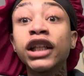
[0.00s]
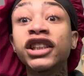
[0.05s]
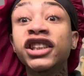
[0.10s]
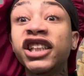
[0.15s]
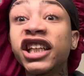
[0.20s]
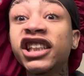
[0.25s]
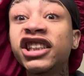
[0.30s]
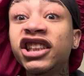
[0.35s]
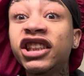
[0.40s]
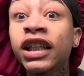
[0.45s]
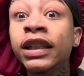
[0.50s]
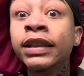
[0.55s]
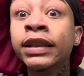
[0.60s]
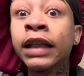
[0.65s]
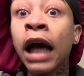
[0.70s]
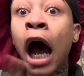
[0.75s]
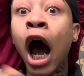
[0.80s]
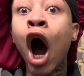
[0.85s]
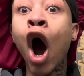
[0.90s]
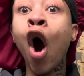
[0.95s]
These shits
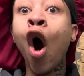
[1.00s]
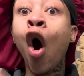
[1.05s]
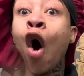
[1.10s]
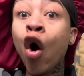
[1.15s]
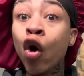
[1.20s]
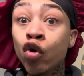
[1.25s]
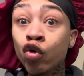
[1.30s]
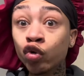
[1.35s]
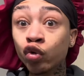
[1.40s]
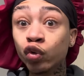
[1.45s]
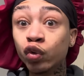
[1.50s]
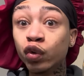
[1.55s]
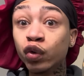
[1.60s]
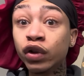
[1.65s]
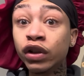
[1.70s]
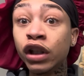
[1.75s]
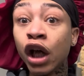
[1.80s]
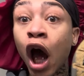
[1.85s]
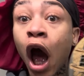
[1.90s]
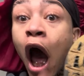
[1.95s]
got
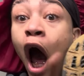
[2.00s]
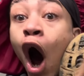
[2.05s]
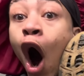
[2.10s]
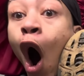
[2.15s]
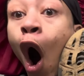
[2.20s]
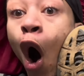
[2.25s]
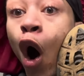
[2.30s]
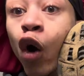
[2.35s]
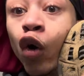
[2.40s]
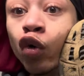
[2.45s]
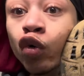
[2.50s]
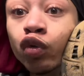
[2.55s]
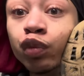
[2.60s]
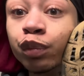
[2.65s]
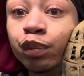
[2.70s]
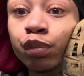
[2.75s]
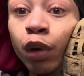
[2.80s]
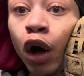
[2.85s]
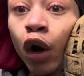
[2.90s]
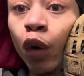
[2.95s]
holes. Hole,
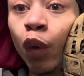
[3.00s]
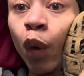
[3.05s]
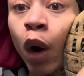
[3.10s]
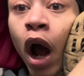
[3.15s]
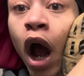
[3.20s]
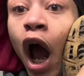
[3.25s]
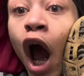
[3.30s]
bro.